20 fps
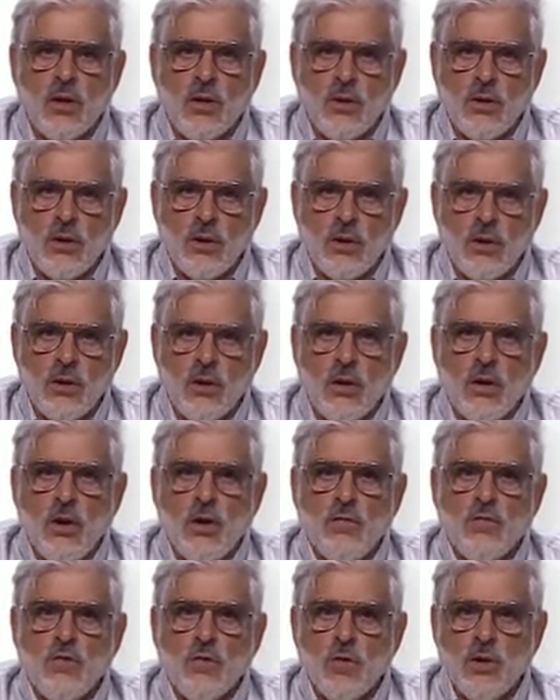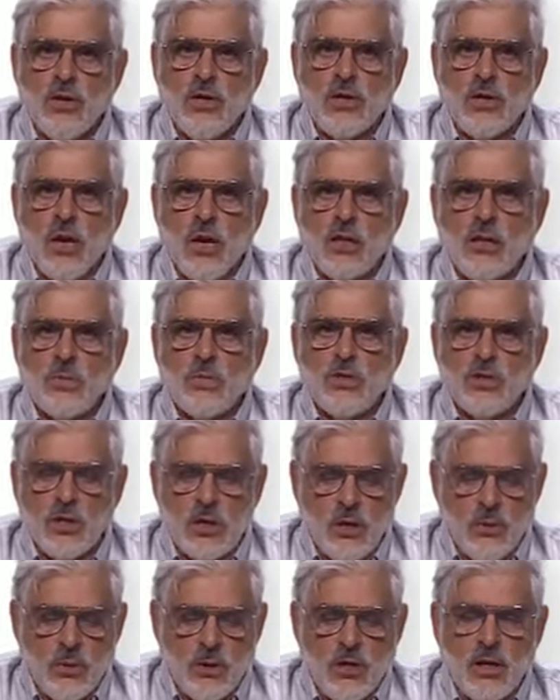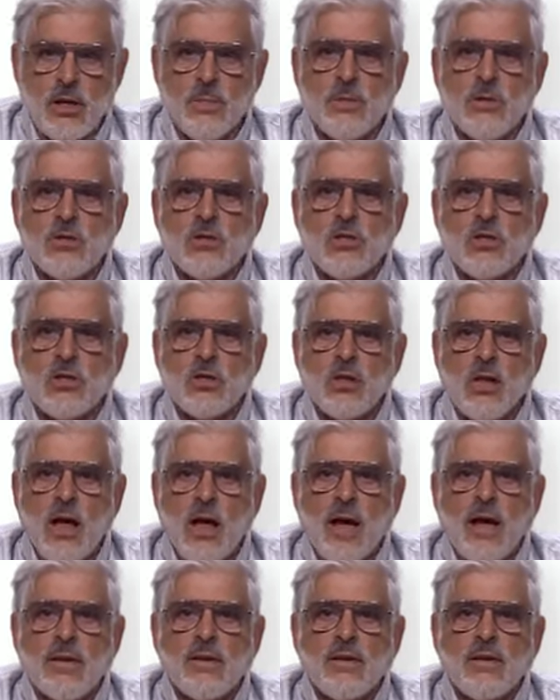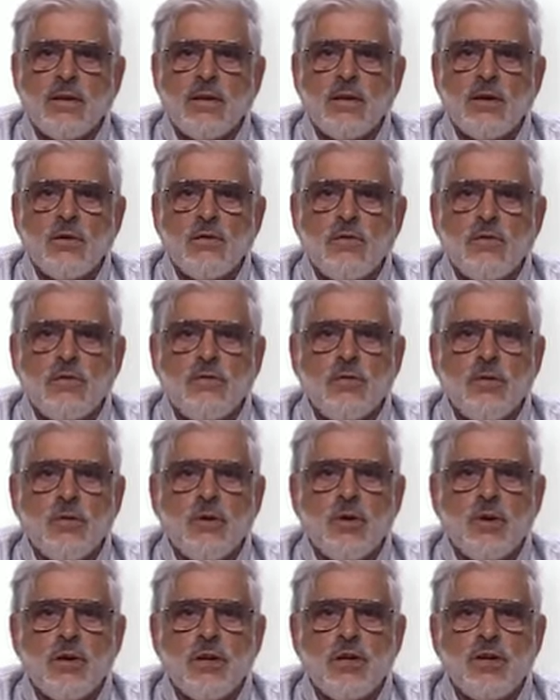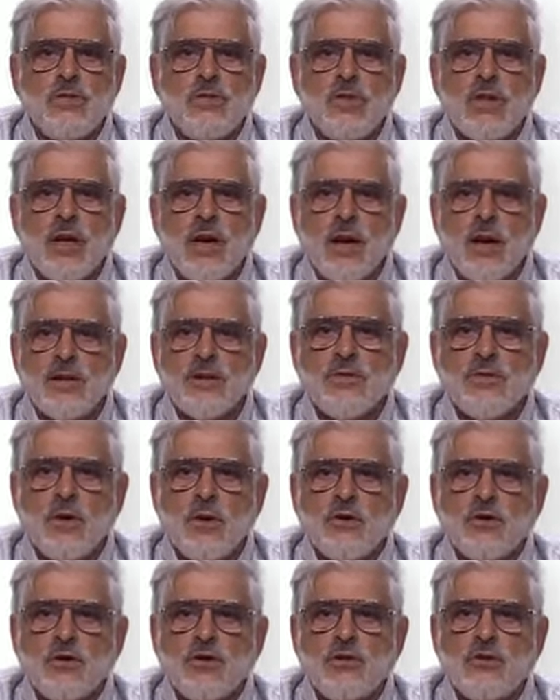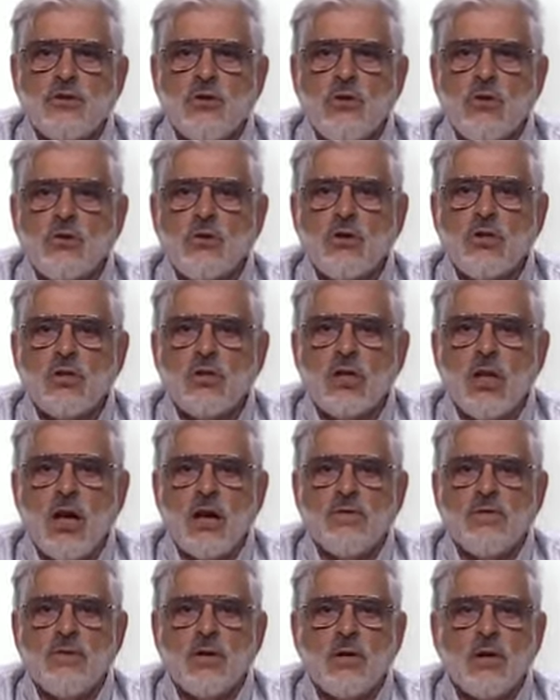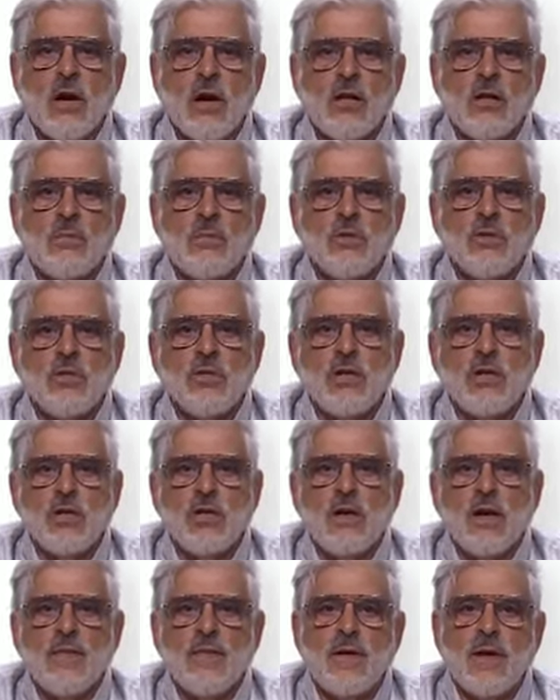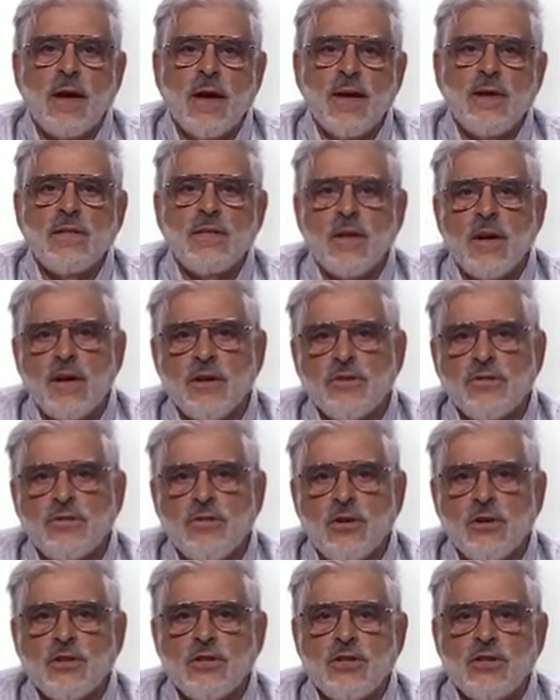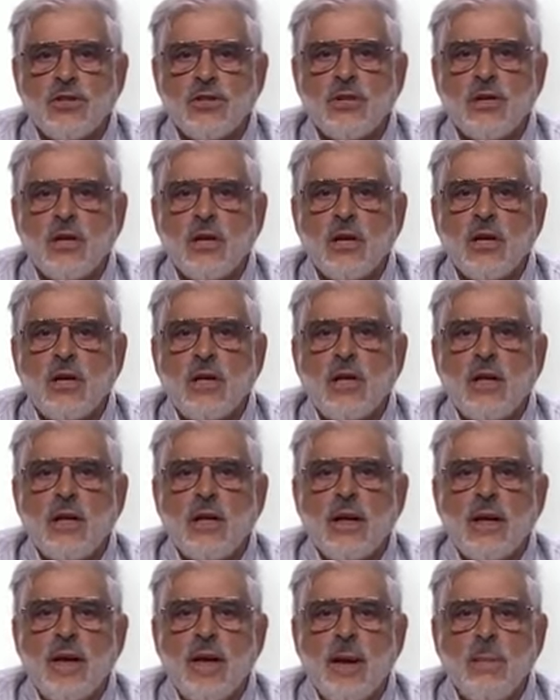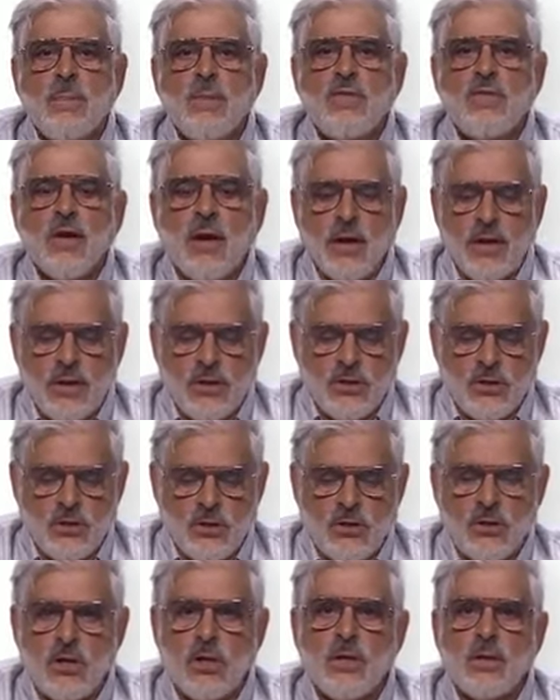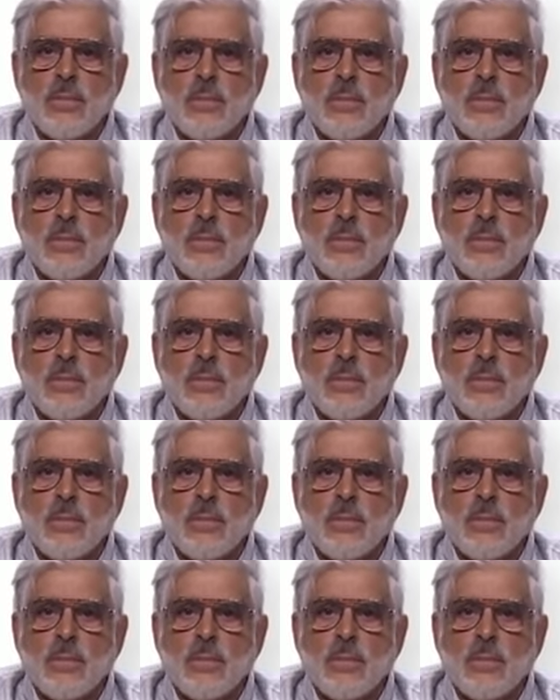Okay. For each column C, we keep a slot for each of the hash functions, called the slot for column C and the ith hash function m of I in C.